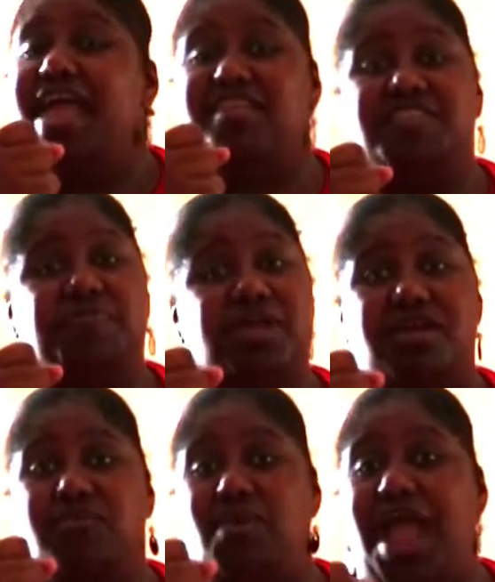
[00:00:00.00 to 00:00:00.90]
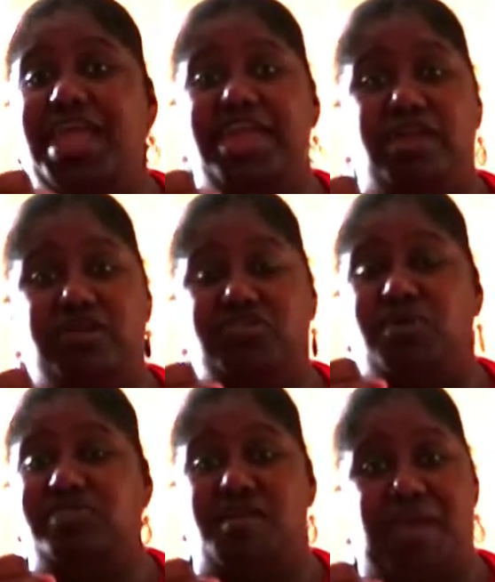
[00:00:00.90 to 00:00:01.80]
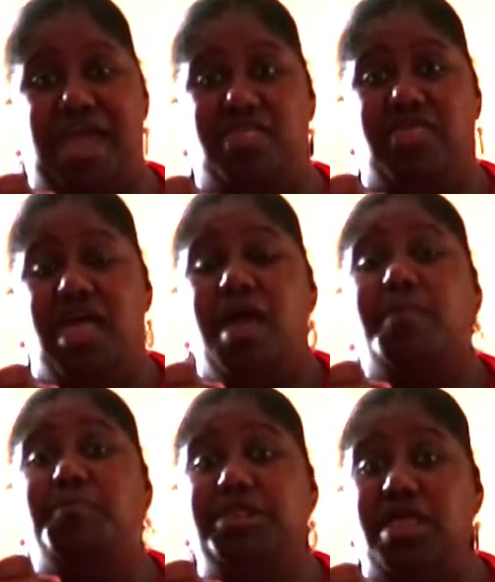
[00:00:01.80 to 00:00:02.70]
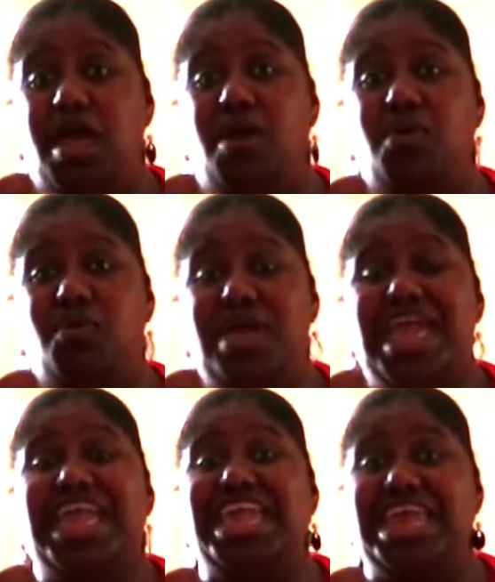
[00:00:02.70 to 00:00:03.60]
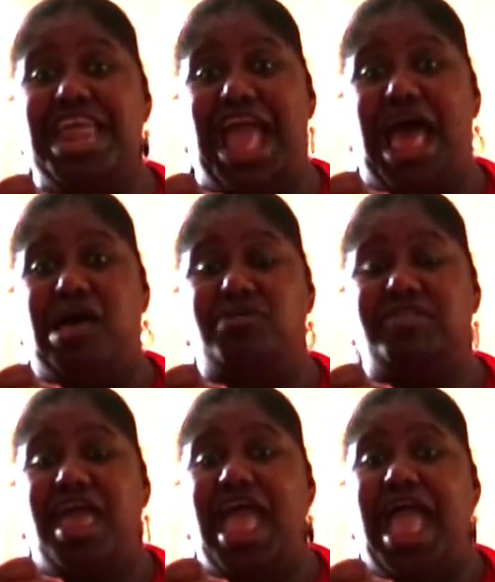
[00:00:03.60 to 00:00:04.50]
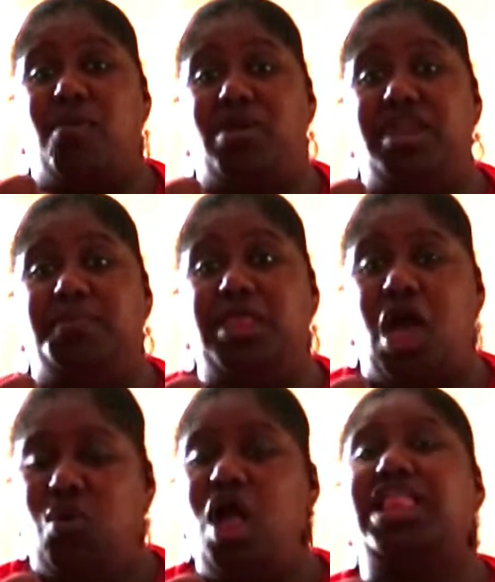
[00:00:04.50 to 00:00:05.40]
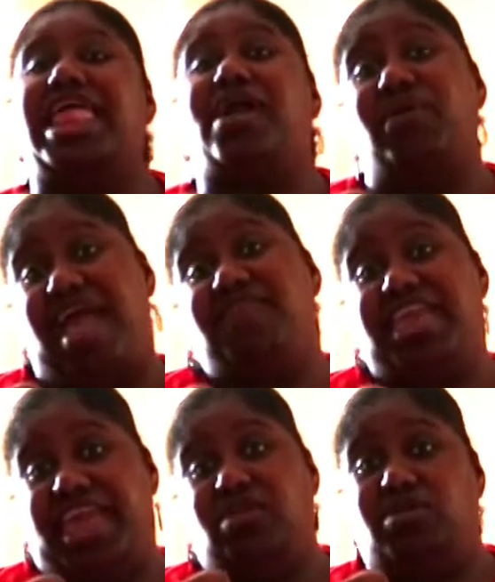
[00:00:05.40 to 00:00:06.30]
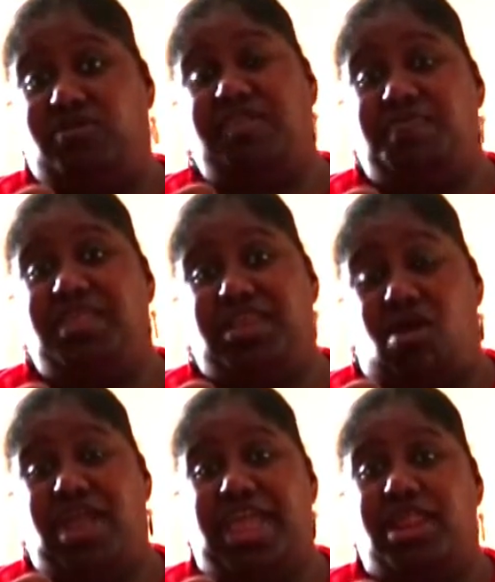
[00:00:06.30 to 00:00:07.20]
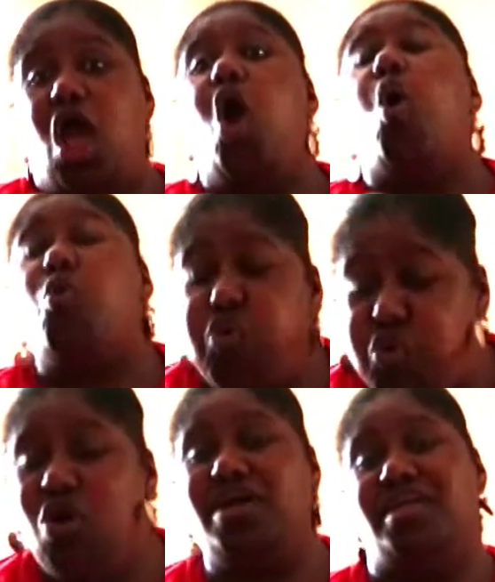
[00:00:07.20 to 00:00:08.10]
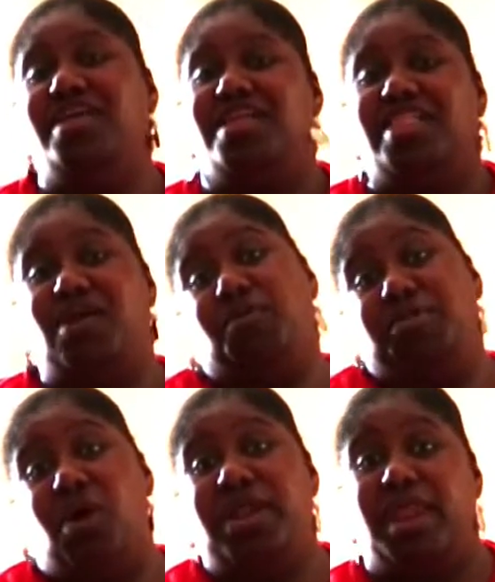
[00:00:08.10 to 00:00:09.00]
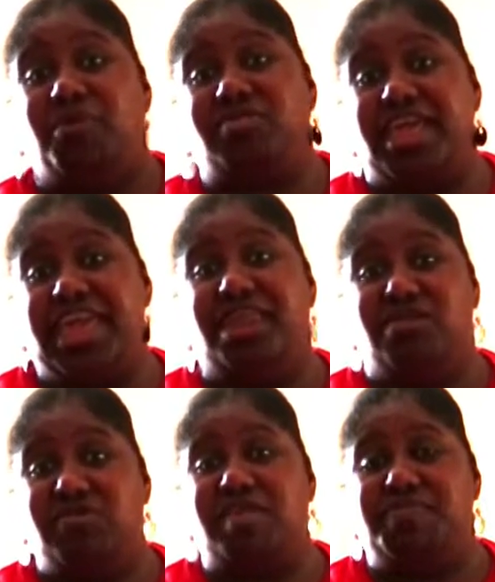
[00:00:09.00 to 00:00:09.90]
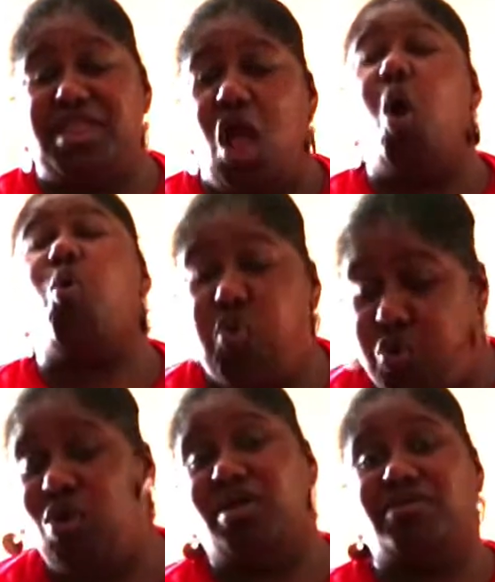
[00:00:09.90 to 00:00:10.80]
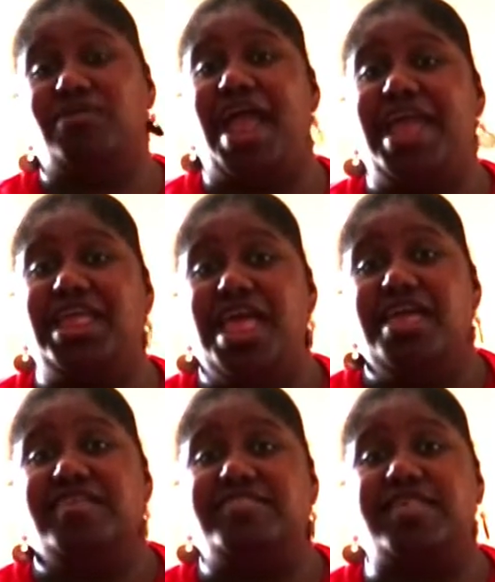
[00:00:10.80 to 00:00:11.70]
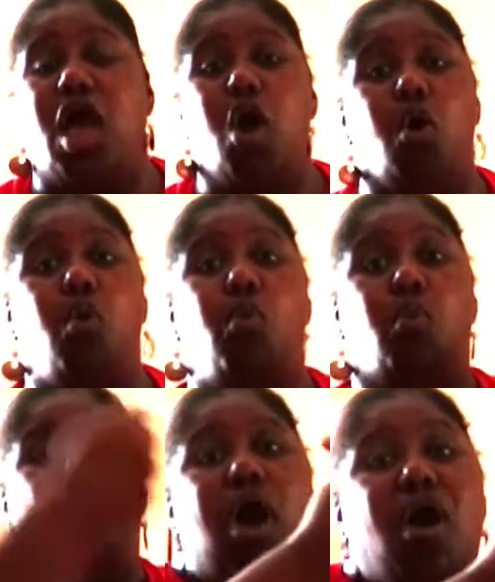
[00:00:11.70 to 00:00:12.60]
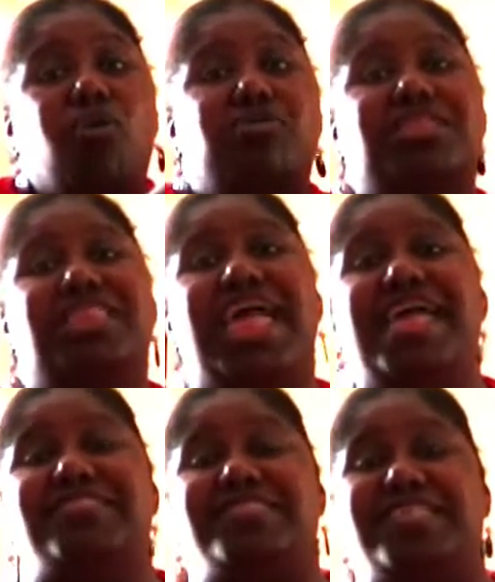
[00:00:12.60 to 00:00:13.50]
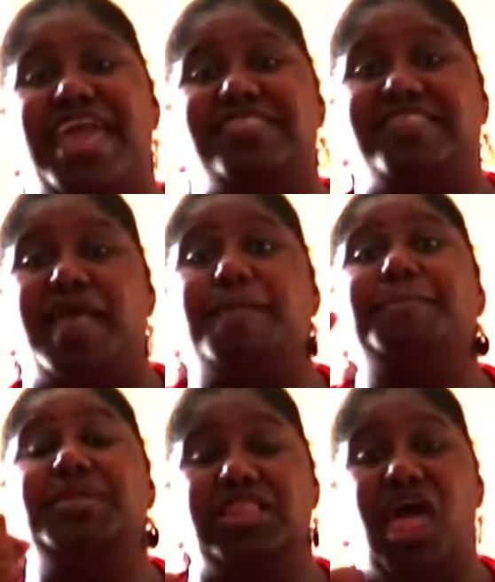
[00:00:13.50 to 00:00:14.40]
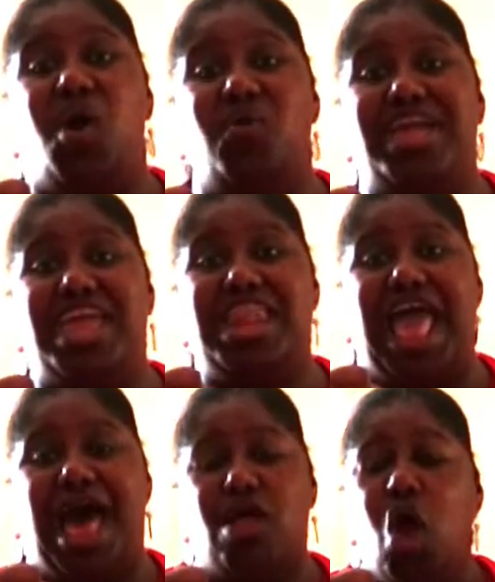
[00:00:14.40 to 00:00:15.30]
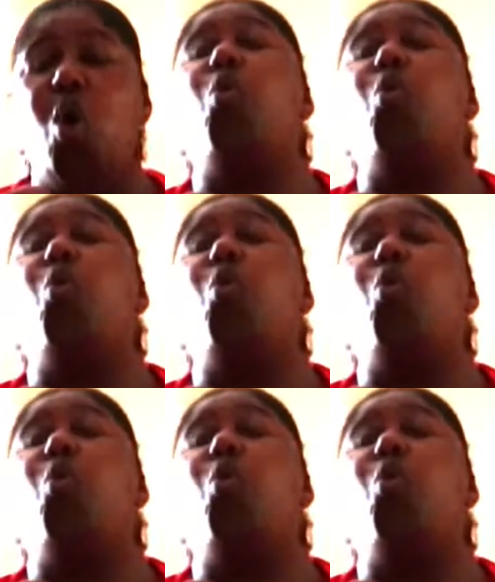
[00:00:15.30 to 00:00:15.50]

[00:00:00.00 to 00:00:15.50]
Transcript: and just put it right here towards our mouth, blow it out, and we're gonna blow like we have a candle or something in our hand. Like we're blowing out a birthday candle or something right? So won't let Satan blow it out.